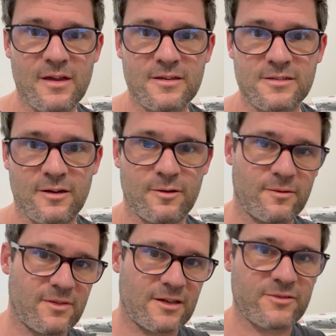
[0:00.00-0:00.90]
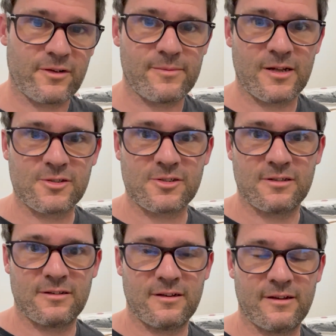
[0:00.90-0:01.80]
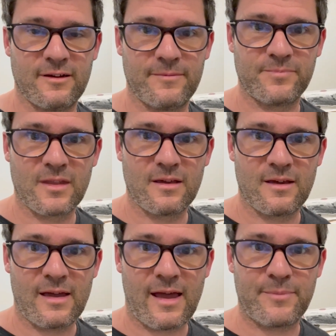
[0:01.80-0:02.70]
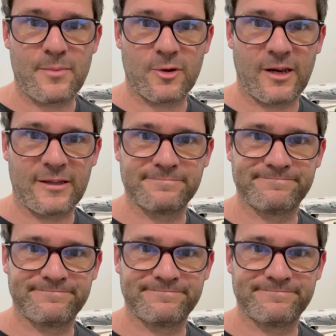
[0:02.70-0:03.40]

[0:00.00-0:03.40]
So thanks very much and um, happy modeling.